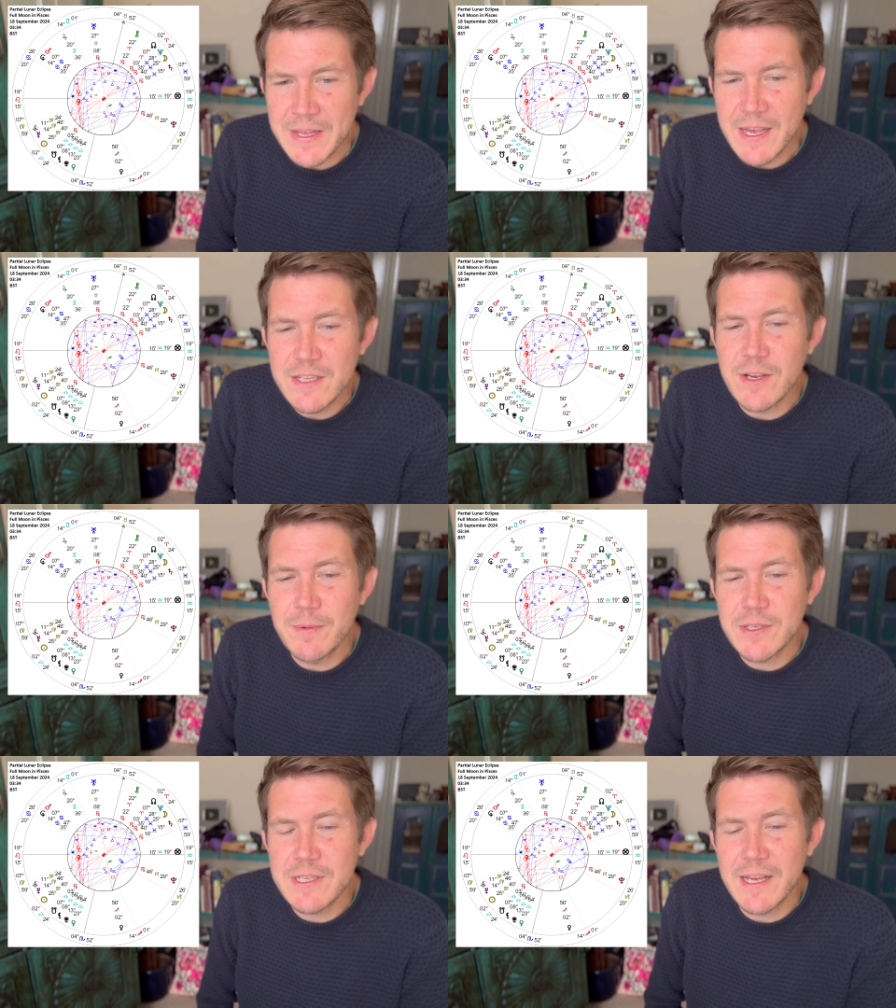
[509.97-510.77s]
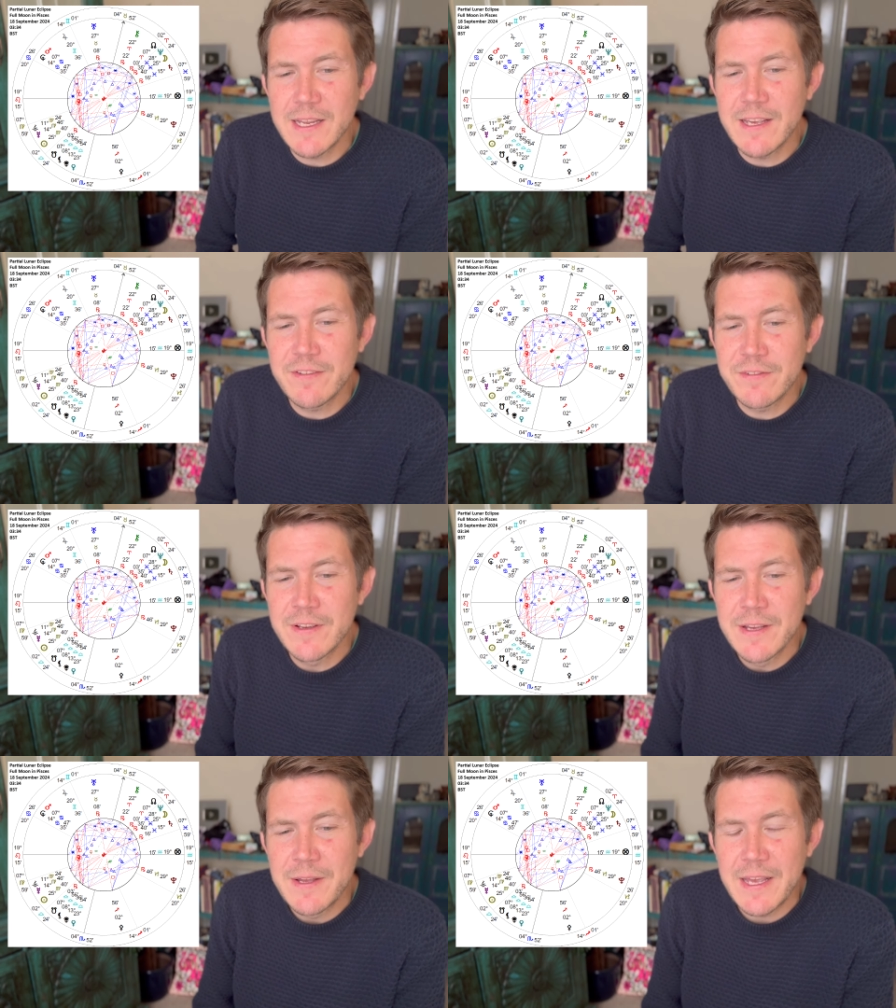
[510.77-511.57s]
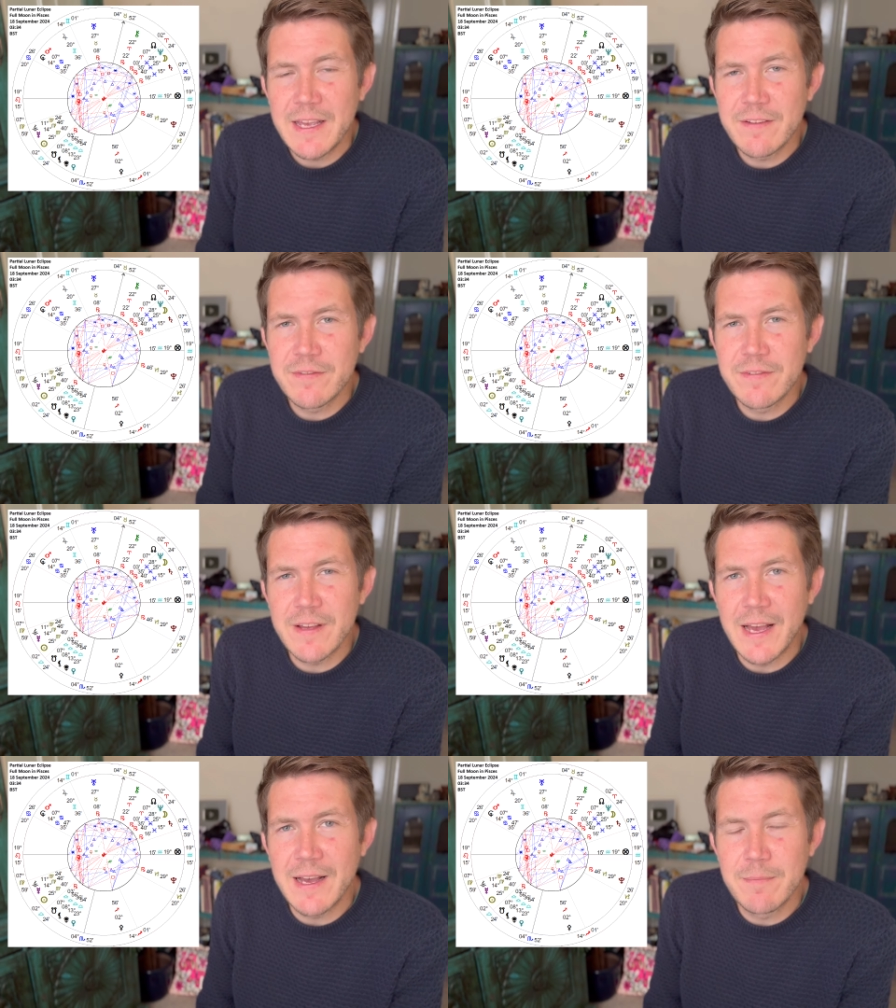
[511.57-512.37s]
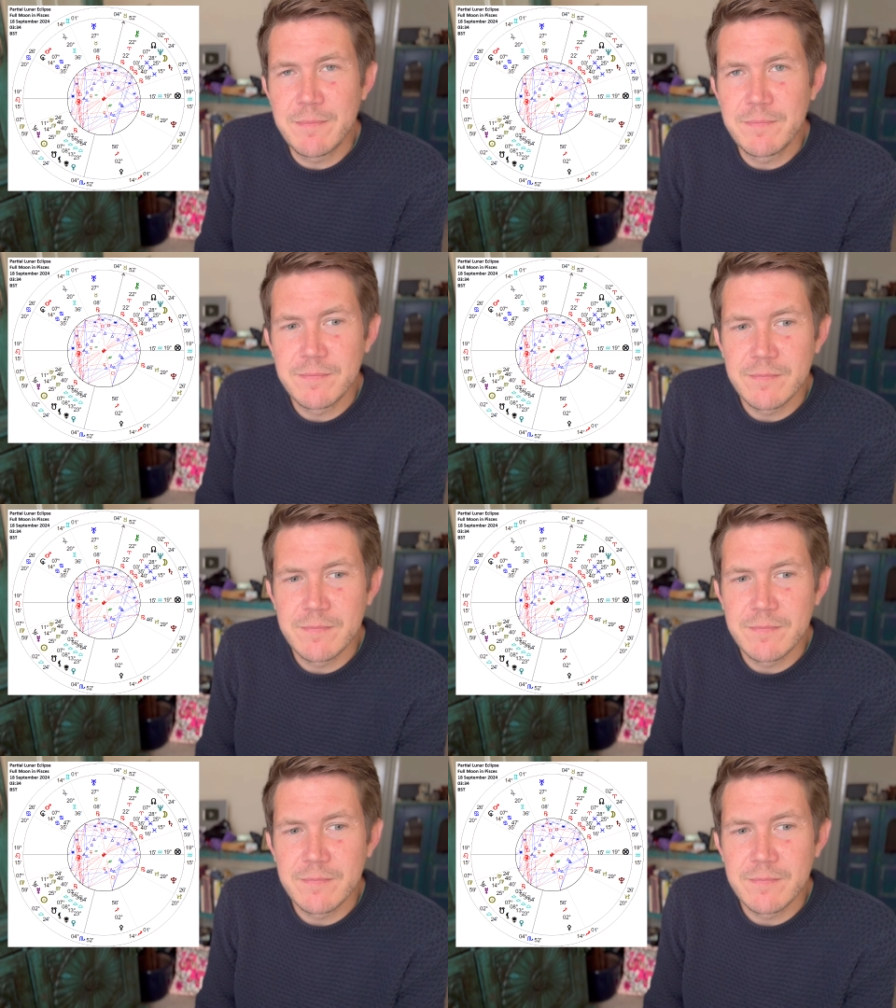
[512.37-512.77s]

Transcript: It's almost like if if um,